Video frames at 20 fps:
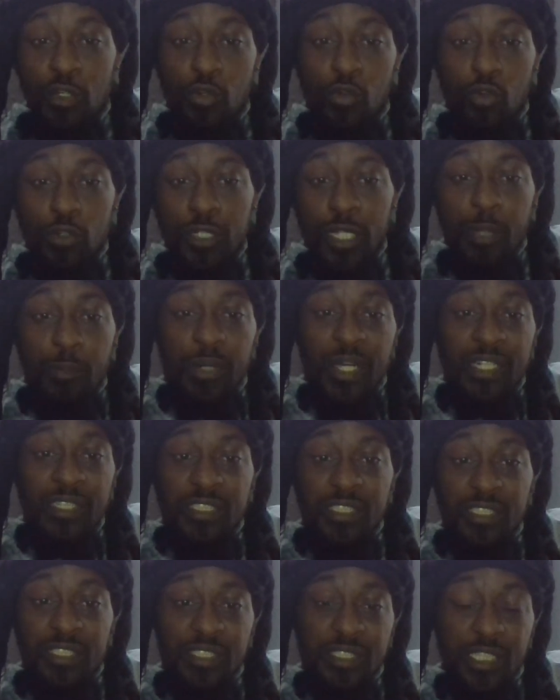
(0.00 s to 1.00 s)
or they might
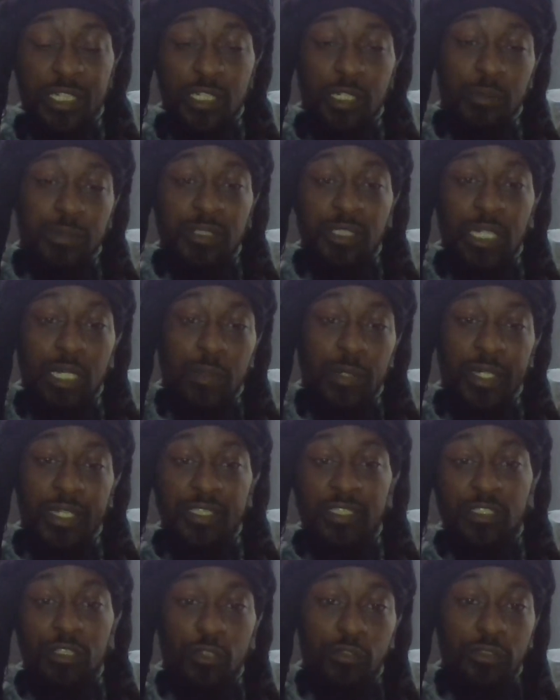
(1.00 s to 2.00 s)
just set up shop at
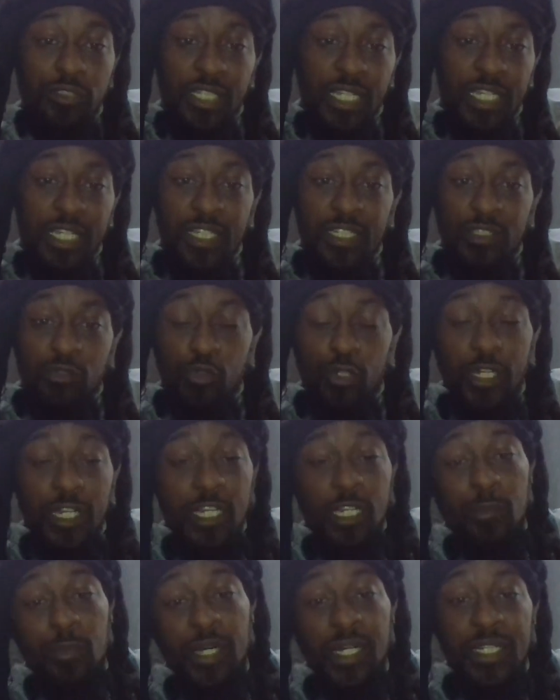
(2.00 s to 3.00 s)
certain times where
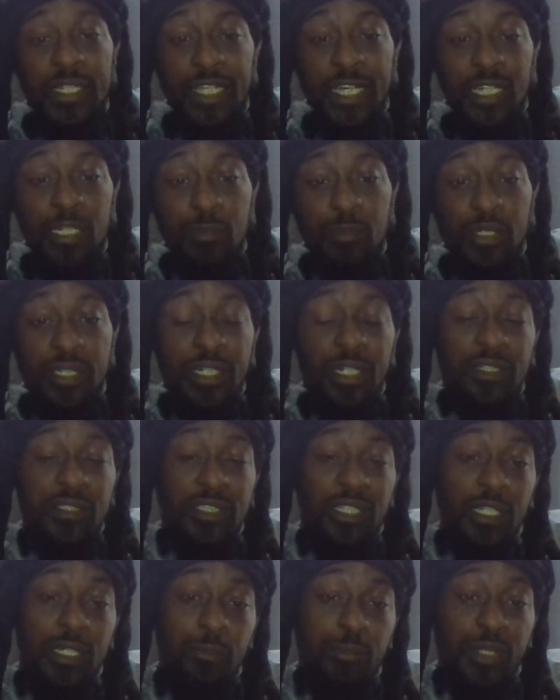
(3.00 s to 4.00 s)
everybody got to be out
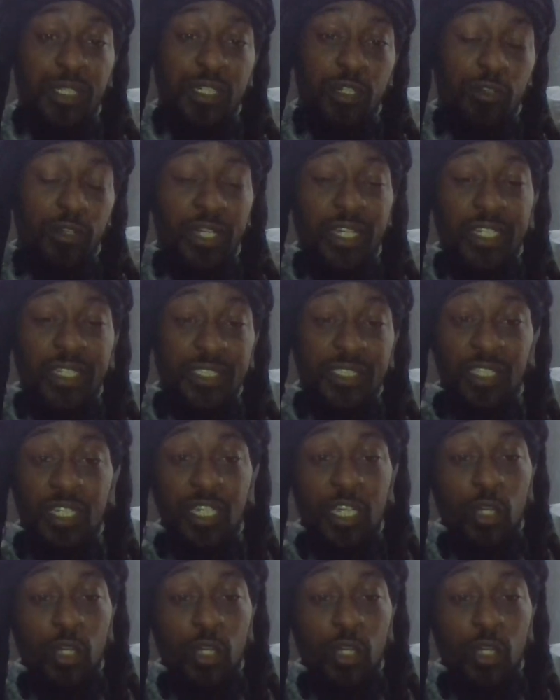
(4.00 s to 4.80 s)
there and be on S.